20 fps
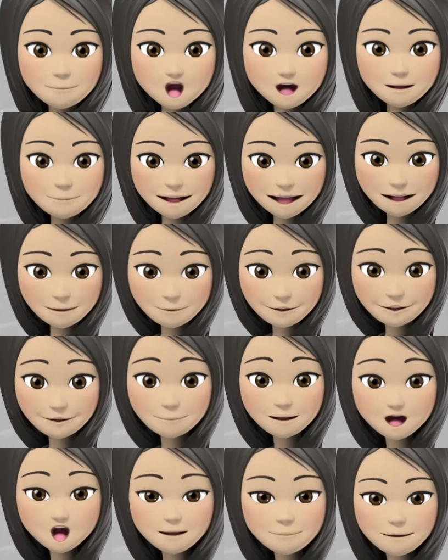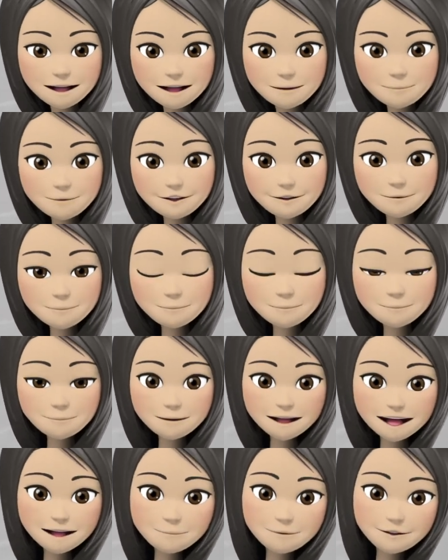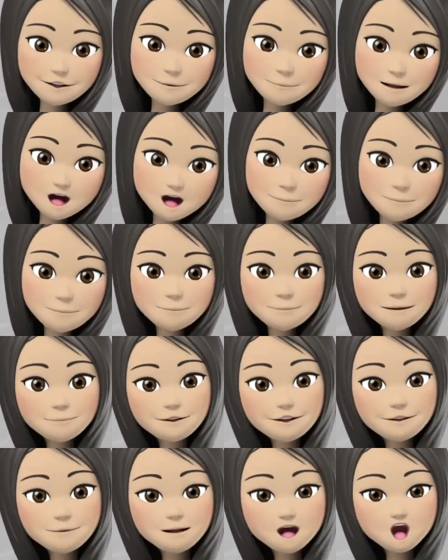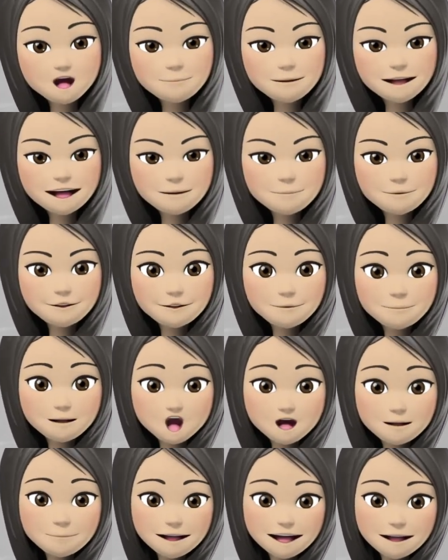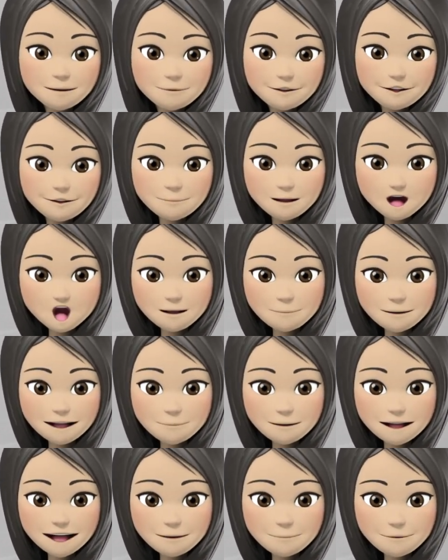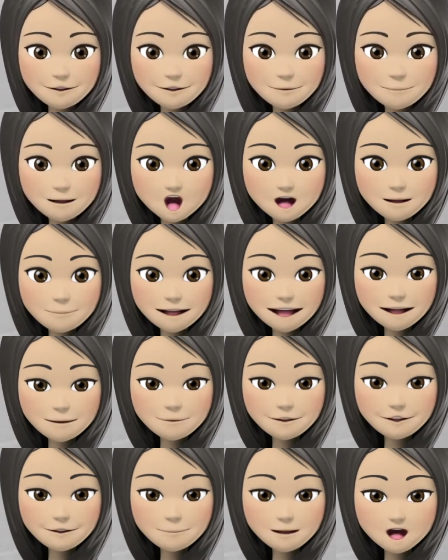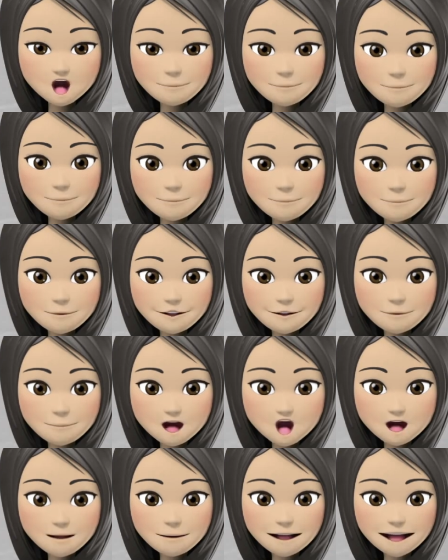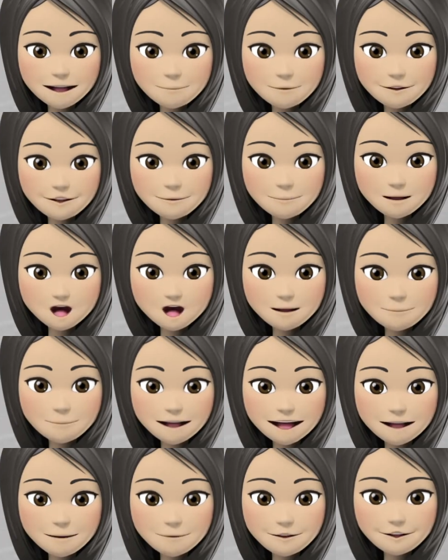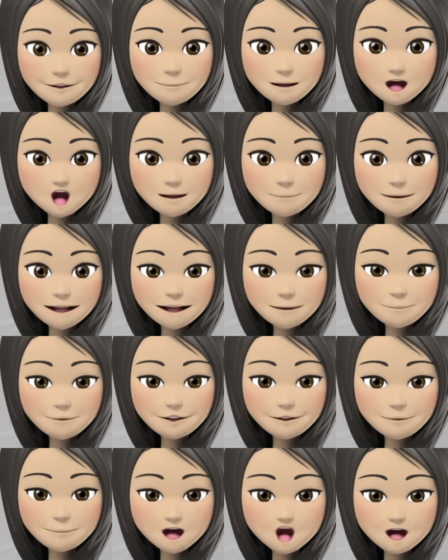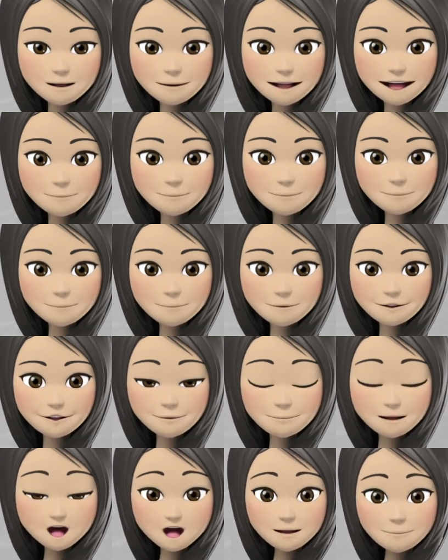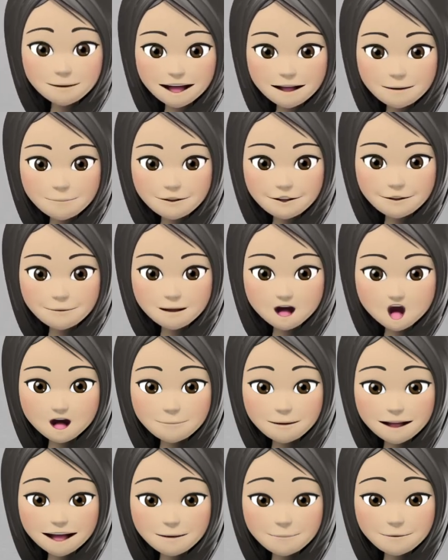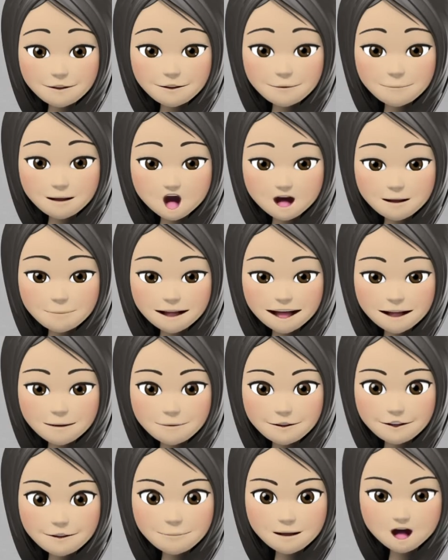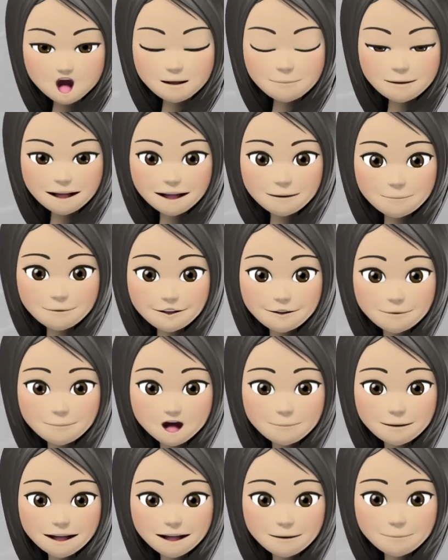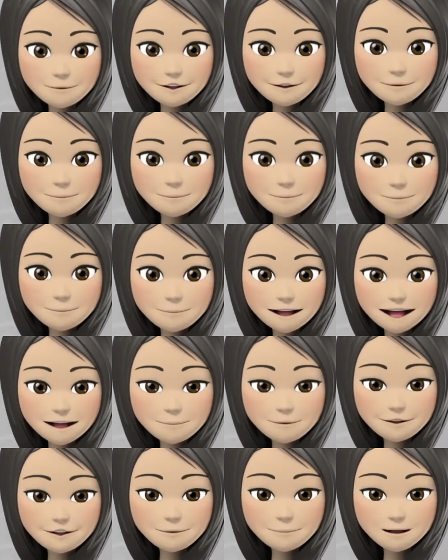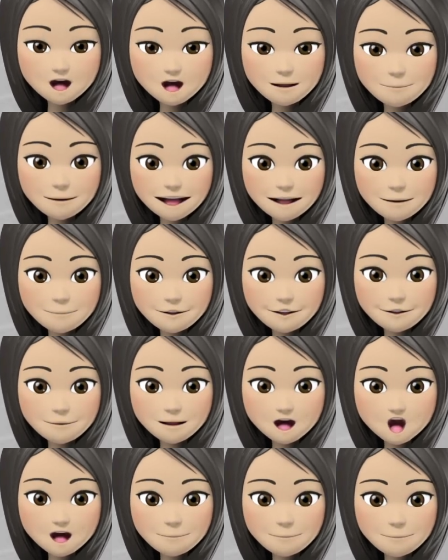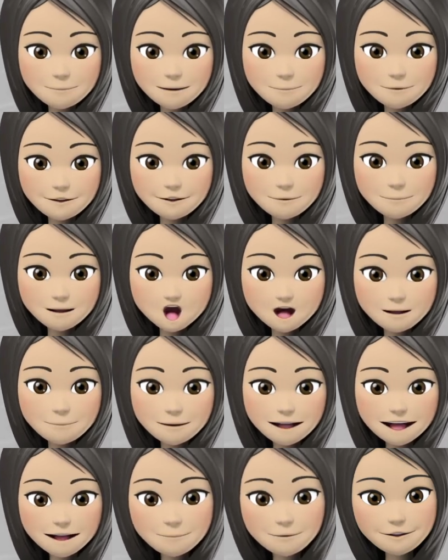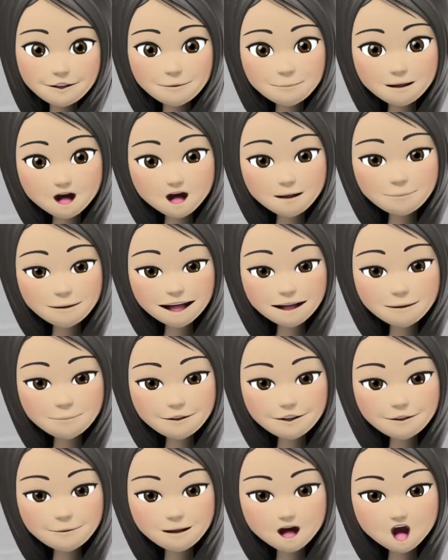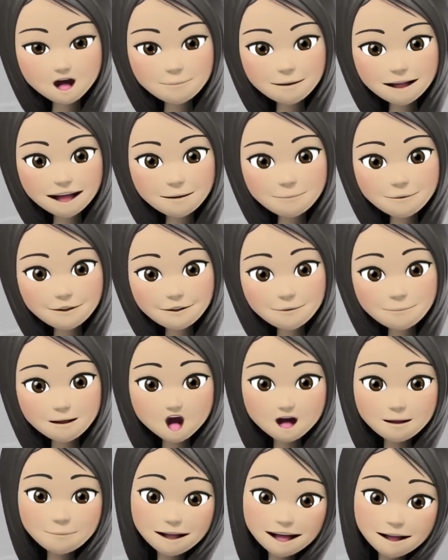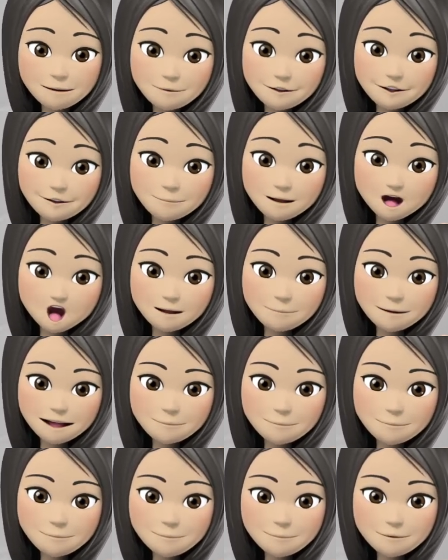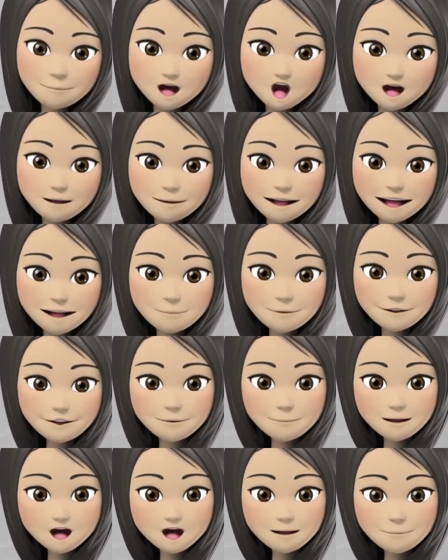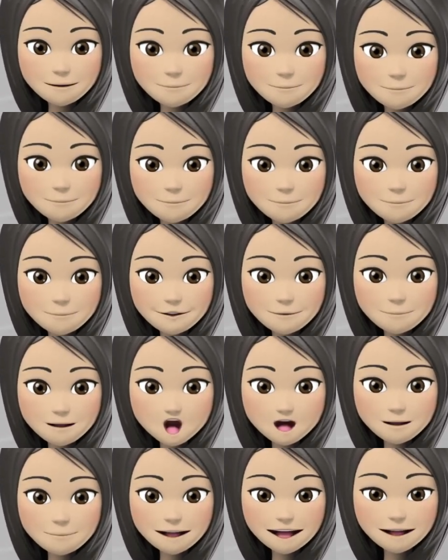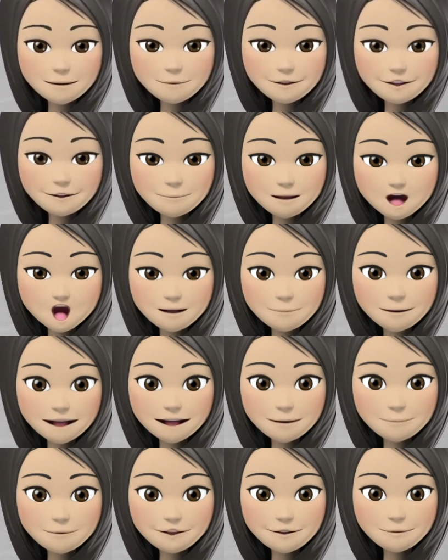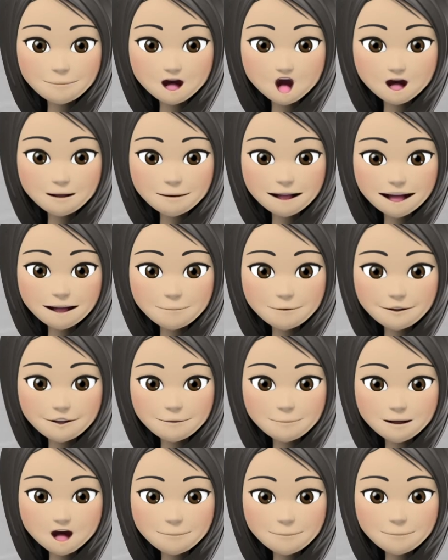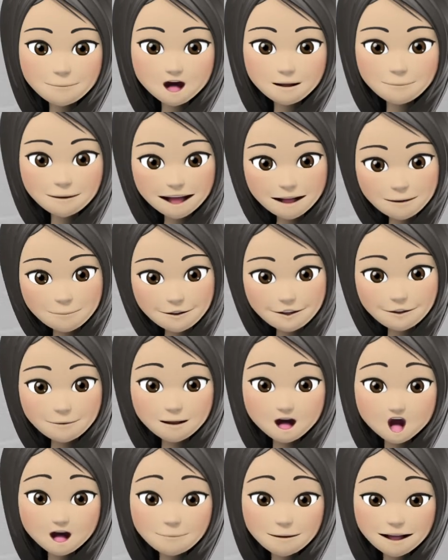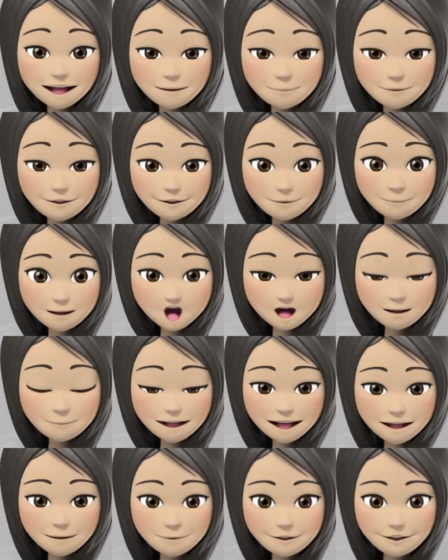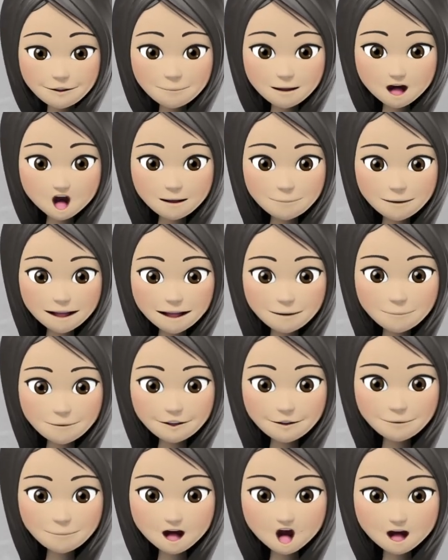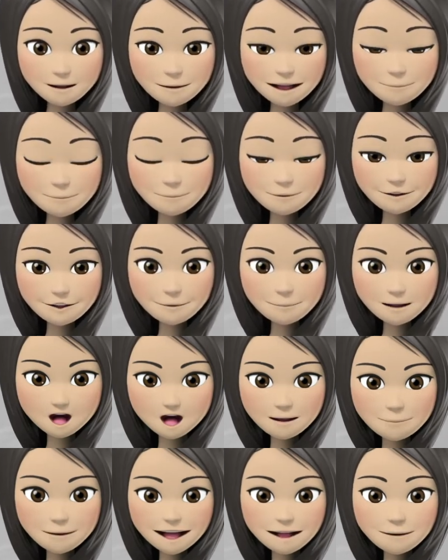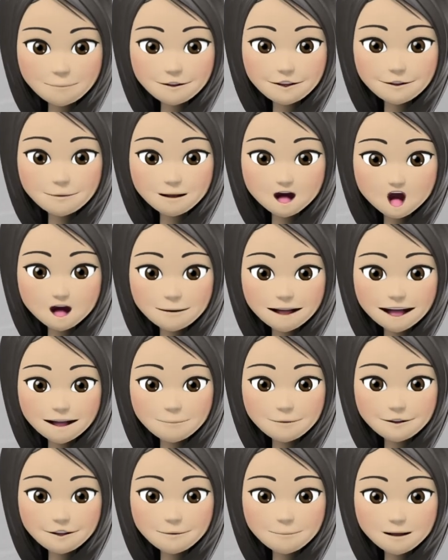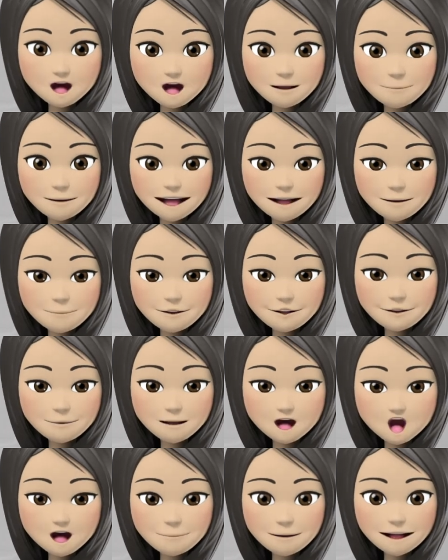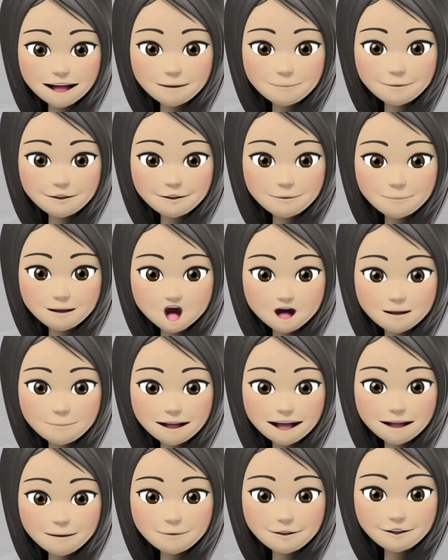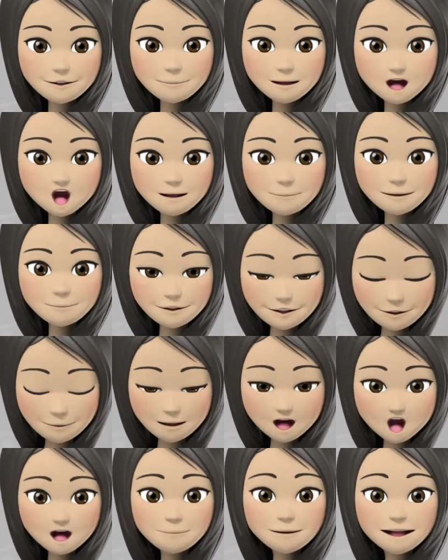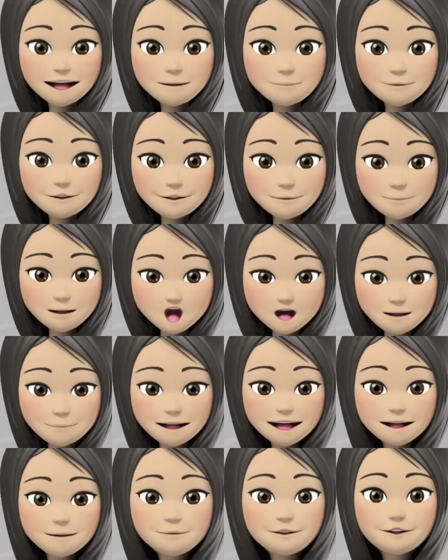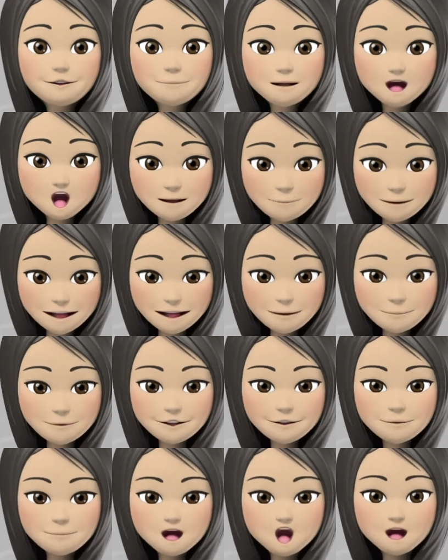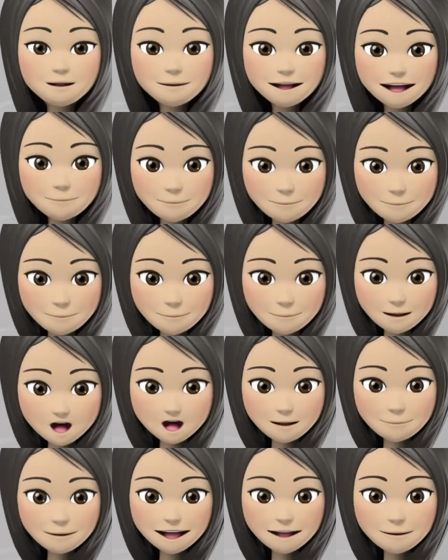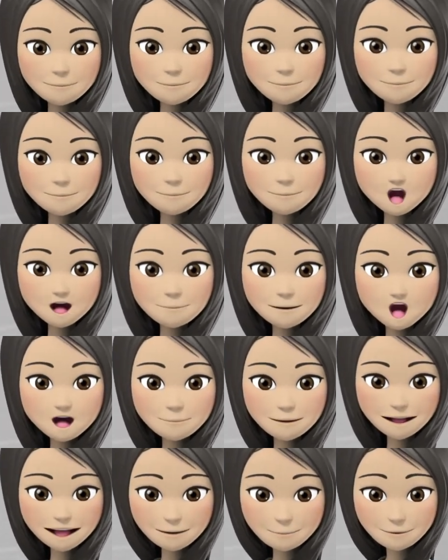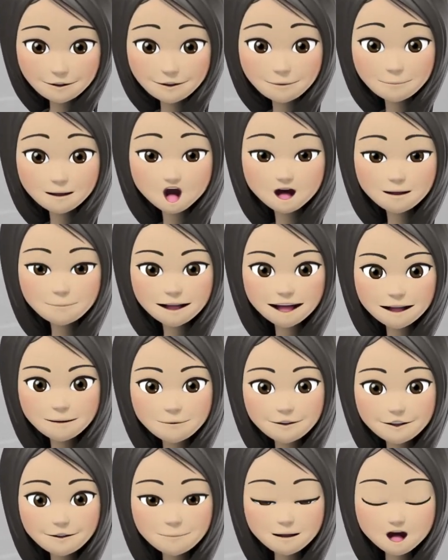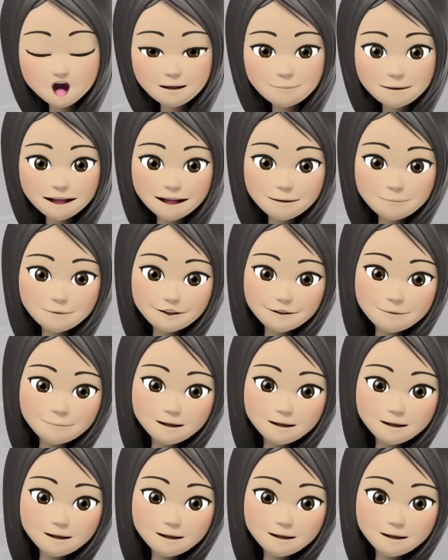achieve a lot here. 6. You will not be successful if you are alone in the digital business. Use your ecosystem and your sourcing know-how. IT has always been used to dealing with numerous suppliers. In many situations, it is not even necessary to bind skills to the company in the long term or to build them up. Partnerships between companies and startups, intensive exchange with service providers and manufacturers, and the network of CIOs can help to access skills and talent that are no longer available on the job market. 7. Values, vision, and purpose make